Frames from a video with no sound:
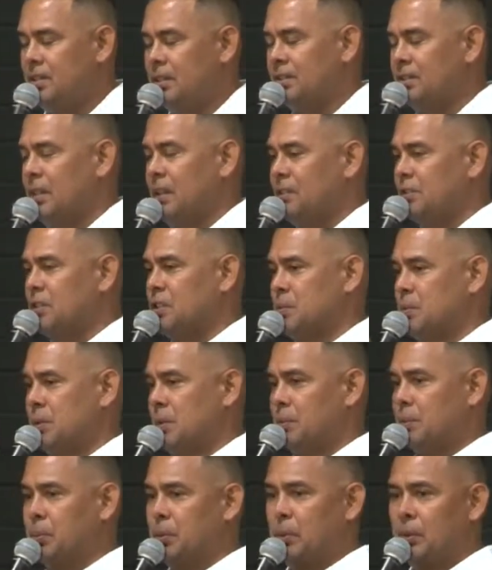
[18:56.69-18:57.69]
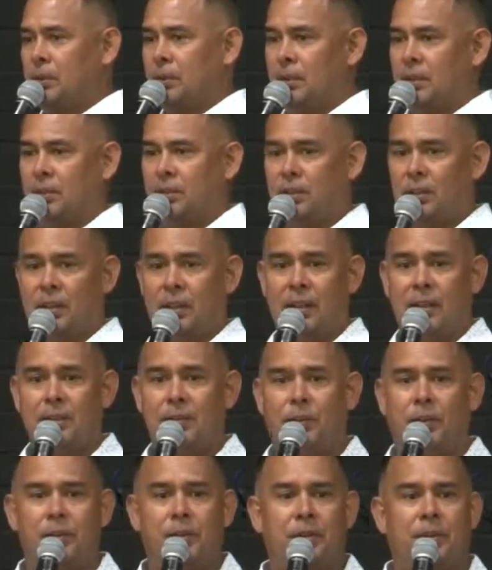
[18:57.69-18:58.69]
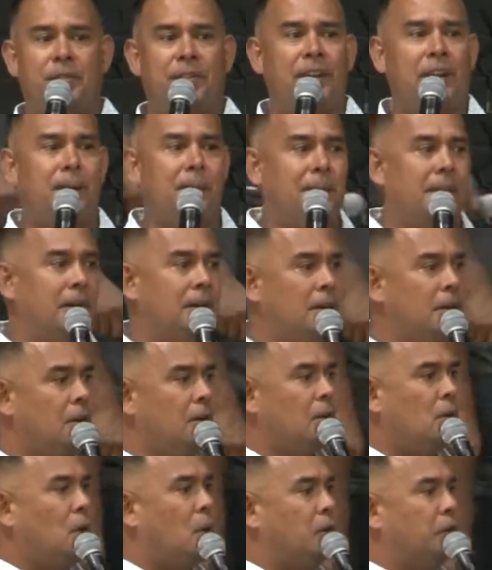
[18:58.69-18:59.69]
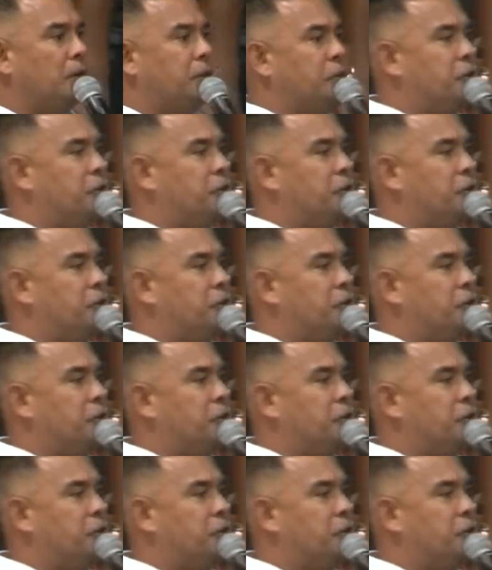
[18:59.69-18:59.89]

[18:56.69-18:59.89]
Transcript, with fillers: the devil's been pulling in your life or your family or your